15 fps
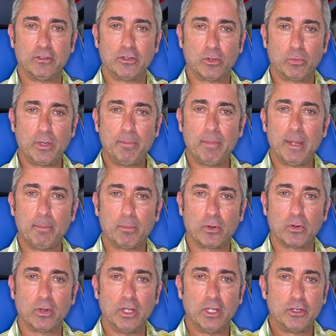So
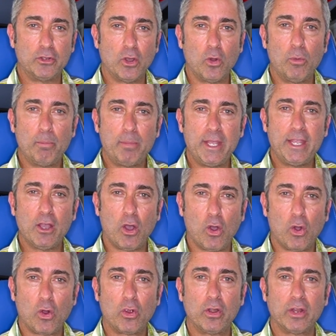remember, don't be
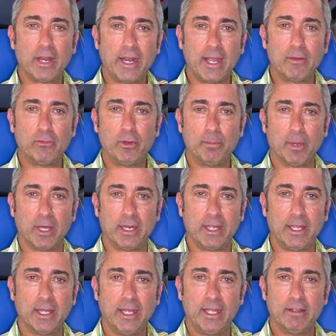hard on
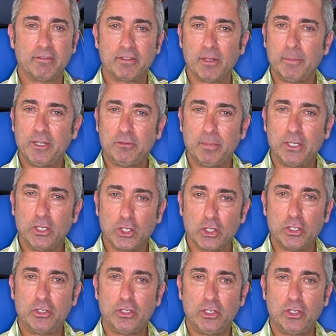everybody. If somebody's been
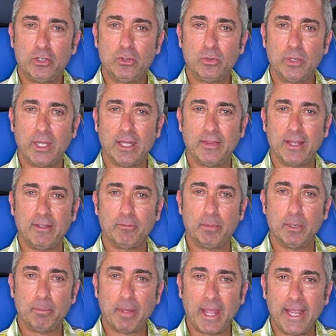good to you and they've
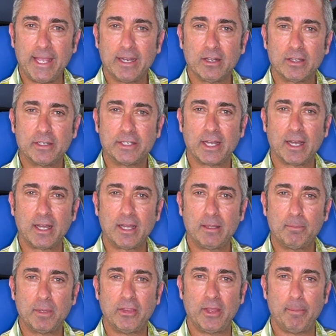been paying on
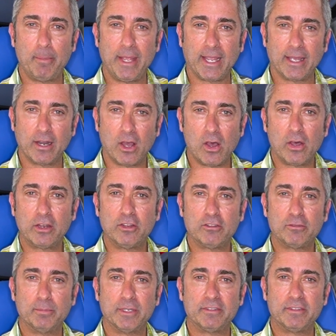time and they make an
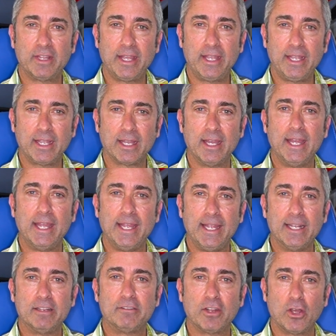honest mistake,
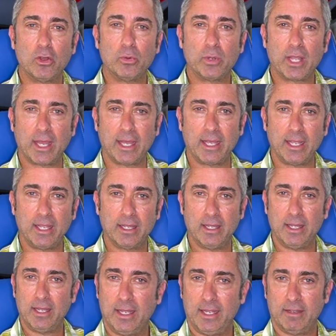it's okay.
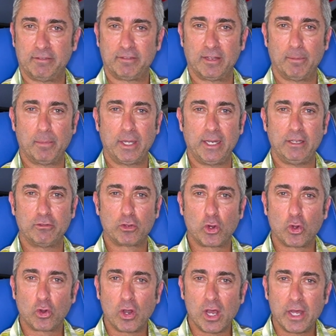If somebody's
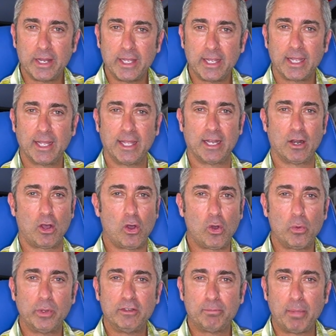chronic and
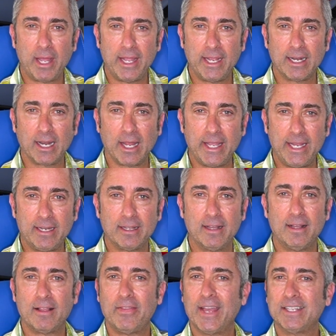always paying late,
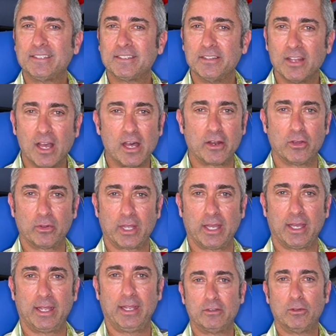that's not okay.